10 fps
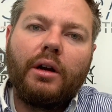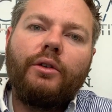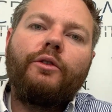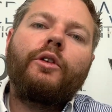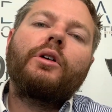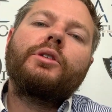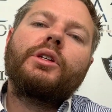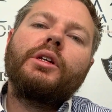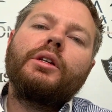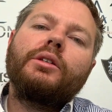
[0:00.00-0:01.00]

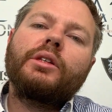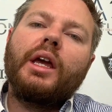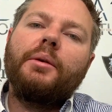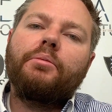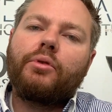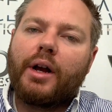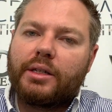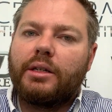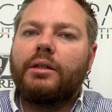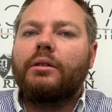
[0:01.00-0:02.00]
versus a
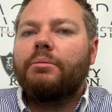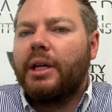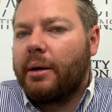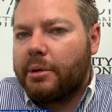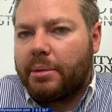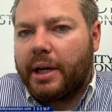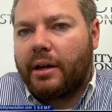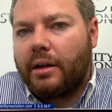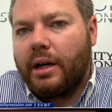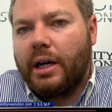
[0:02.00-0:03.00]
president being able to
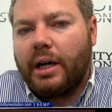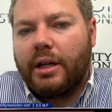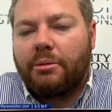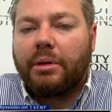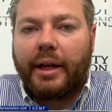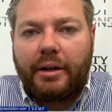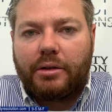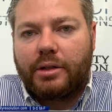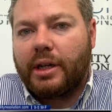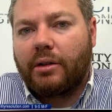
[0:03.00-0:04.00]
pick uh, the
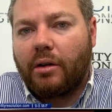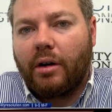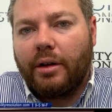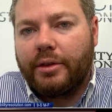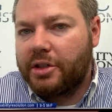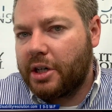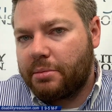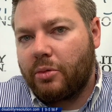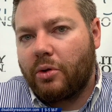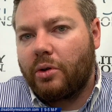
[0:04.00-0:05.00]
players that are on the
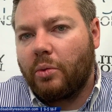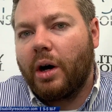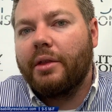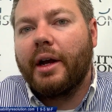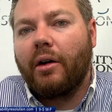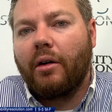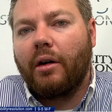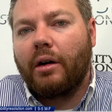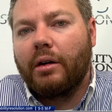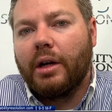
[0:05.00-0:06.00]
chessboard while they
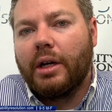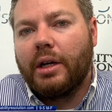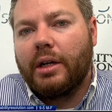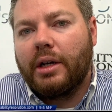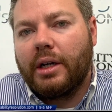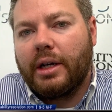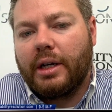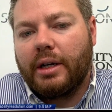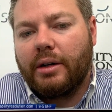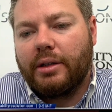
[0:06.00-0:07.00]
are
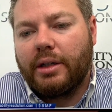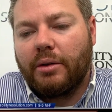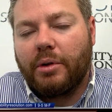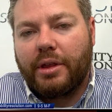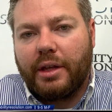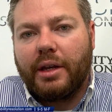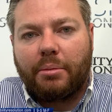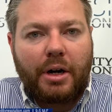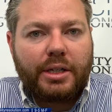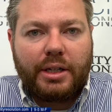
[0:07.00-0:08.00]
uh, you know, within their
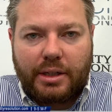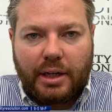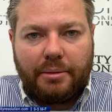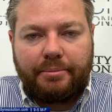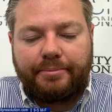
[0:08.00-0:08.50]
presidency.